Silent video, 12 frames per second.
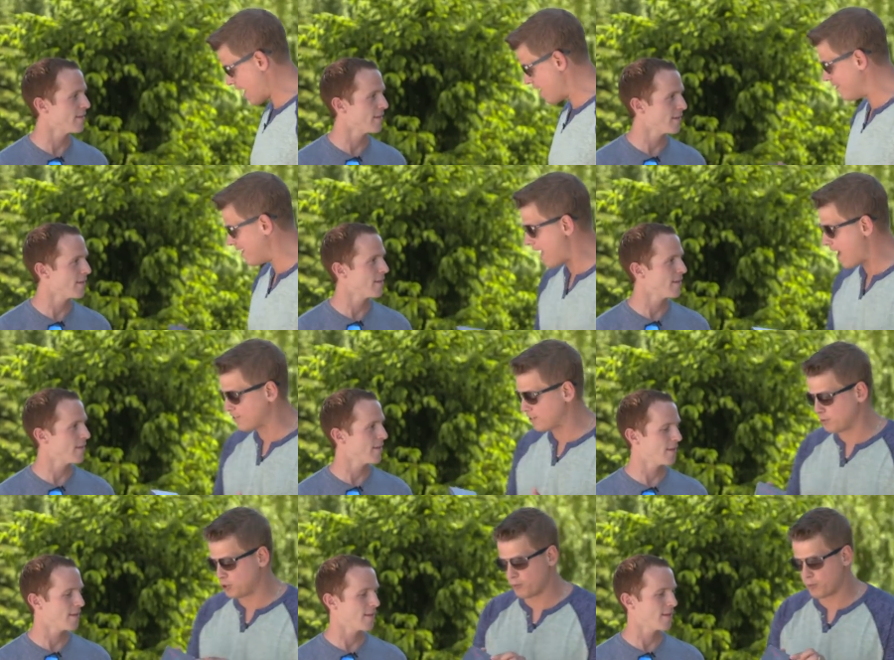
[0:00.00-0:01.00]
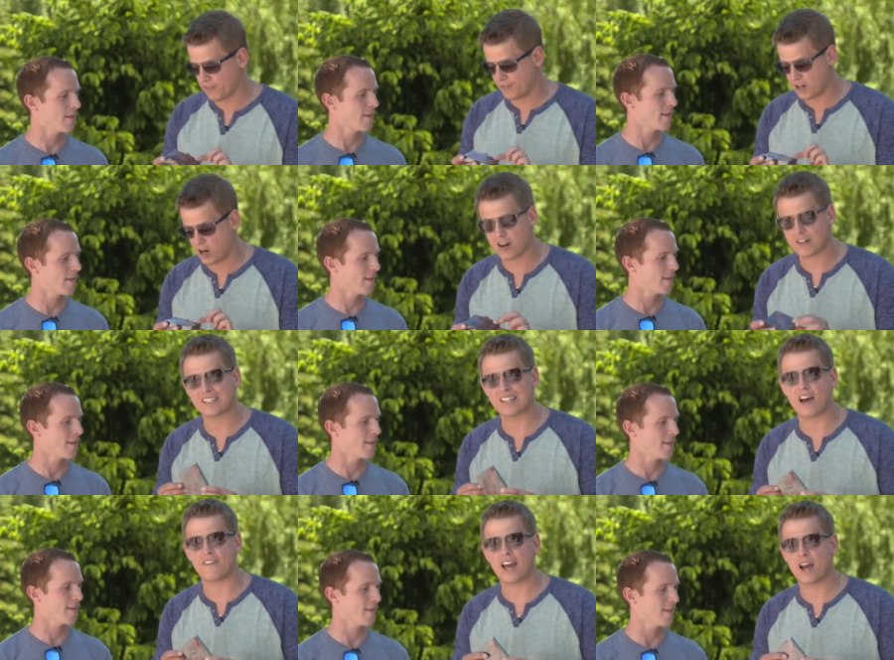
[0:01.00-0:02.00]
Speaker 1: And I even have some Dude Perfect cards
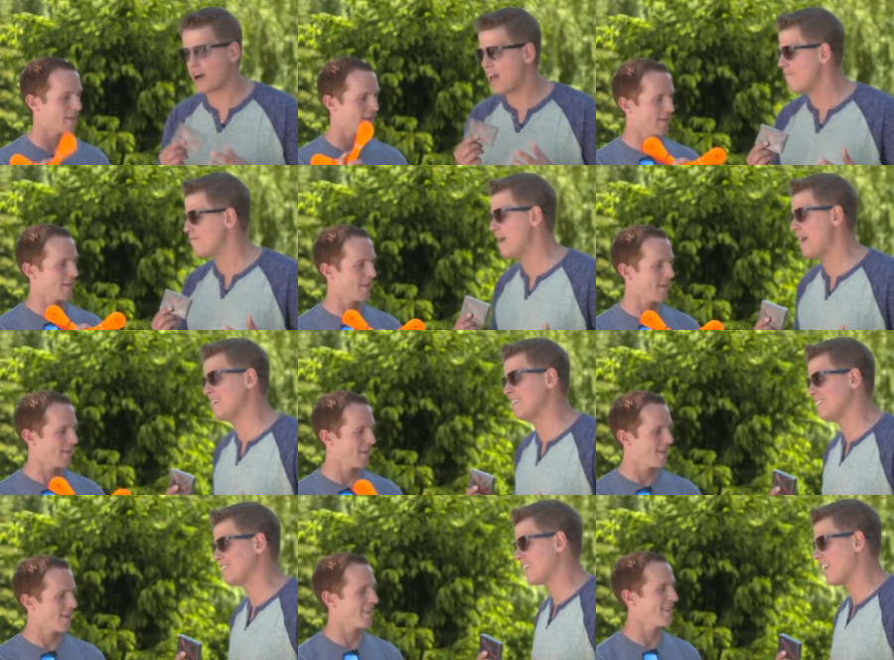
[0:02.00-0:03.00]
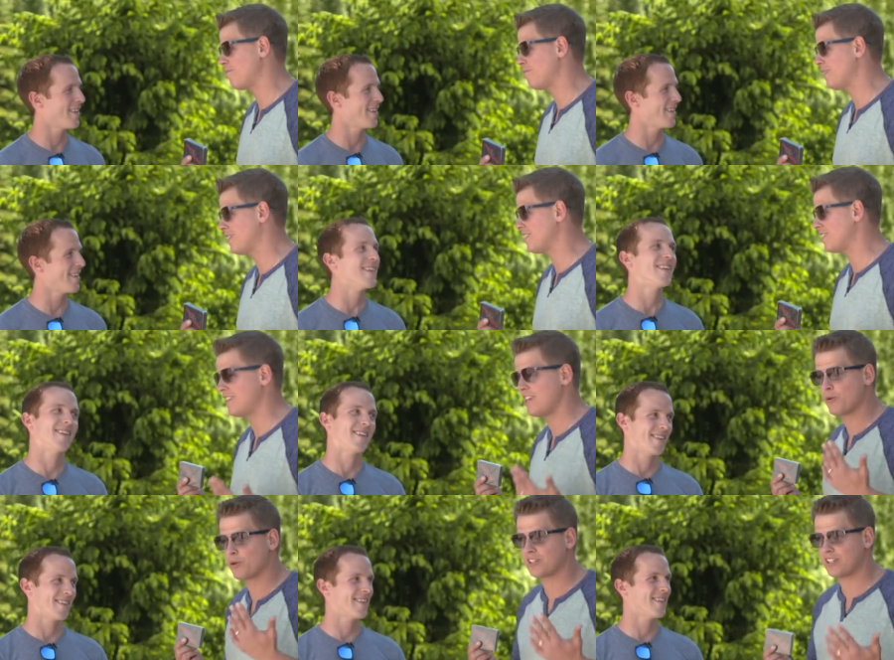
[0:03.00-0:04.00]
left. I don't have many of these left because
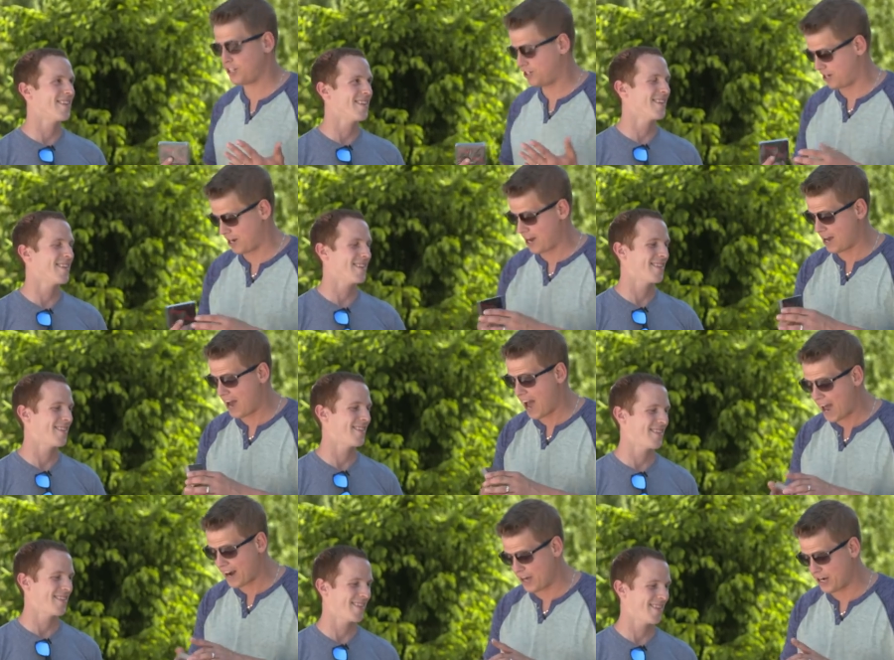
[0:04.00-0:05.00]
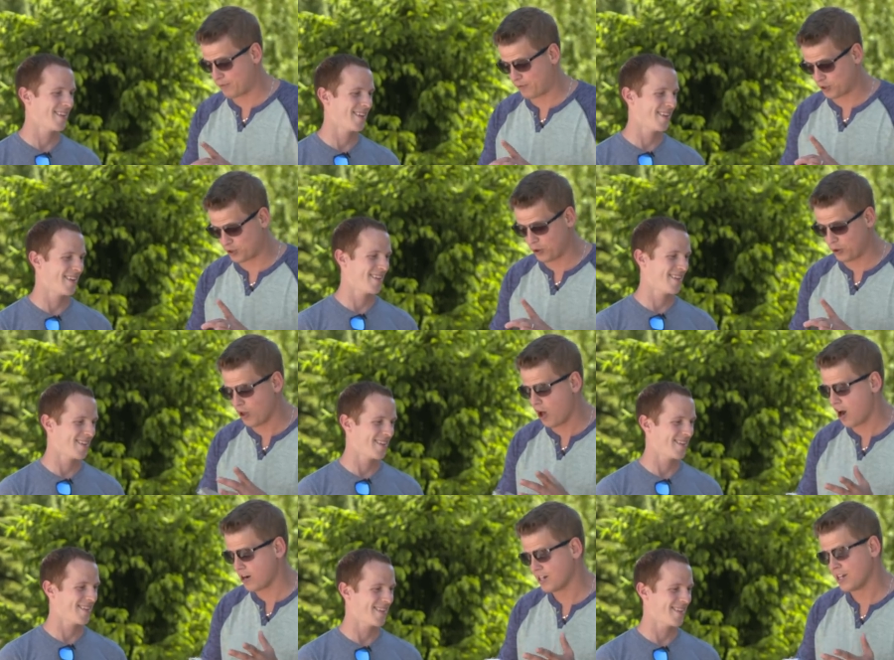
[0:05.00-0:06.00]
they were such uh, a hot item for so
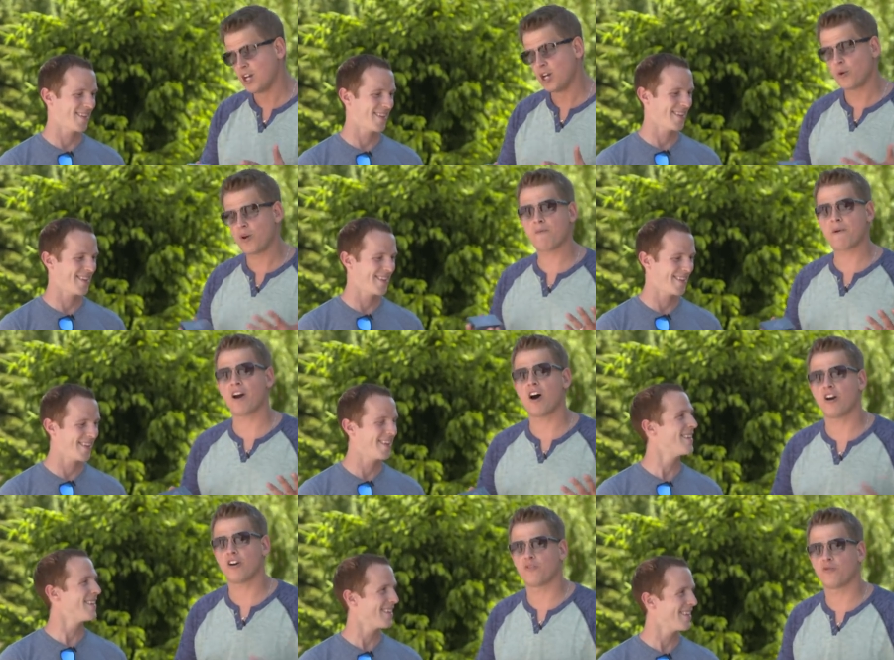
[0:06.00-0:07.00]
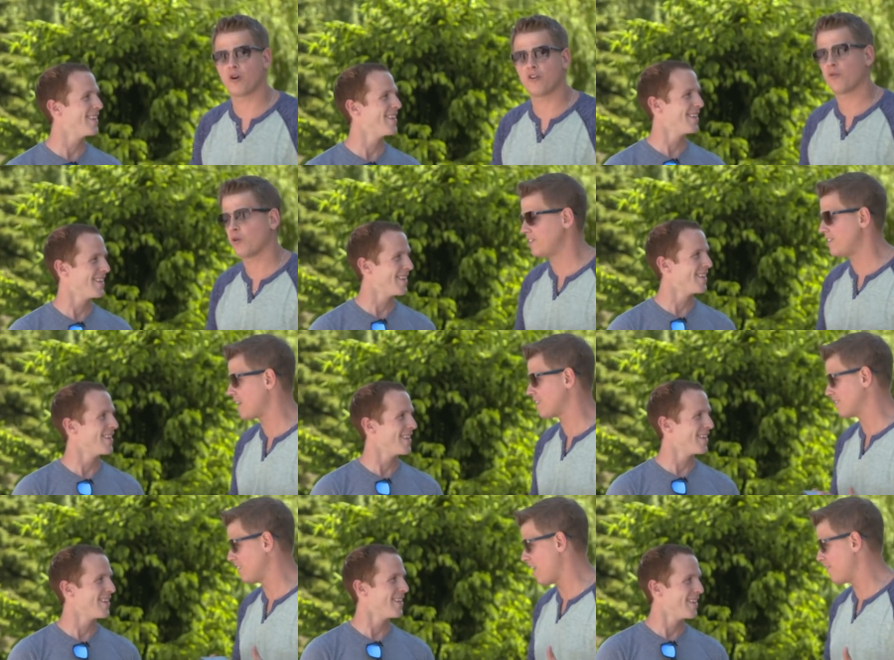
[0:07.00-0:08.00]
long. We have about 144
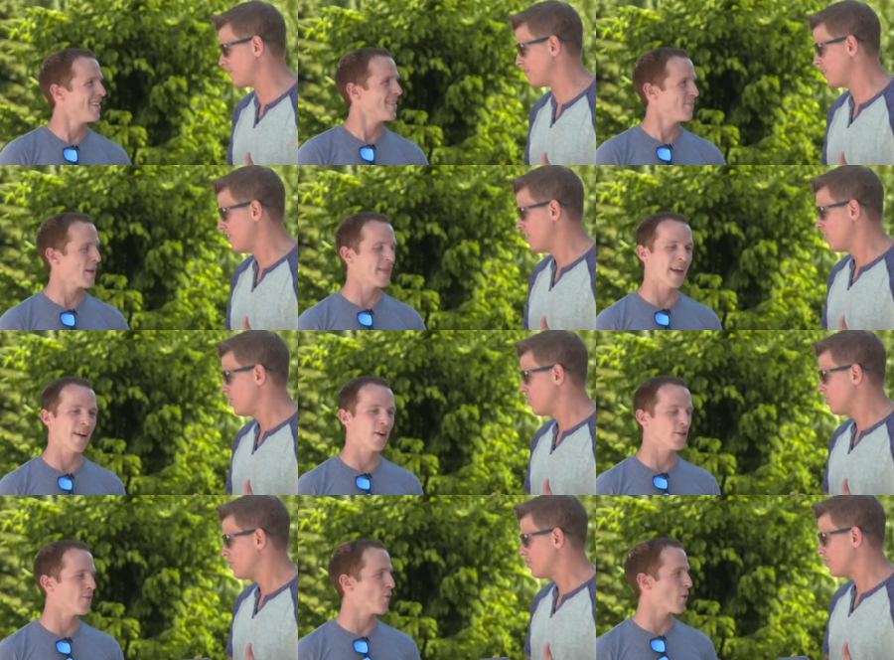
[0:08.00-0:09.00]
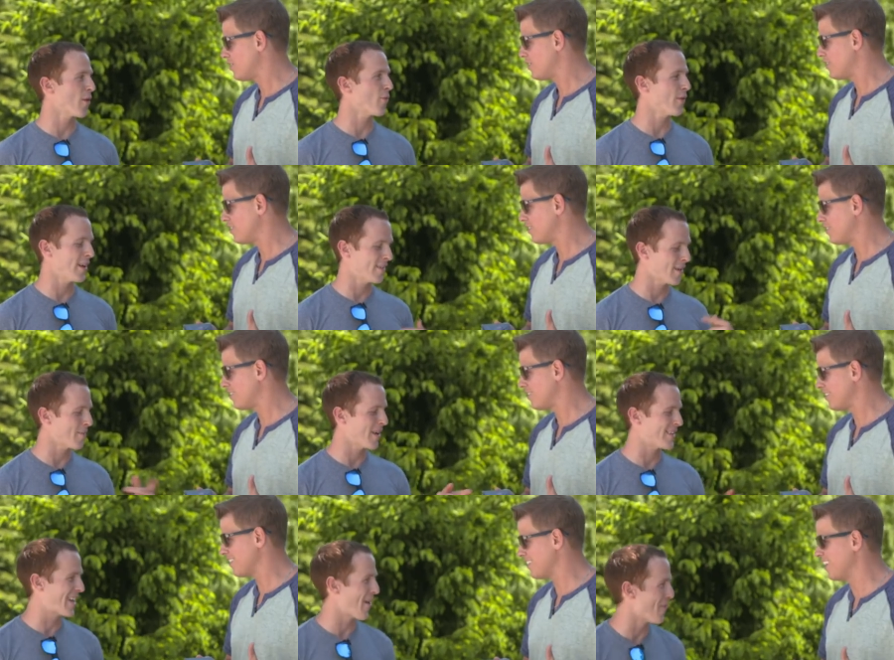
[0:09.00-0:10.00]
decks left. Make that 143 because I'm about to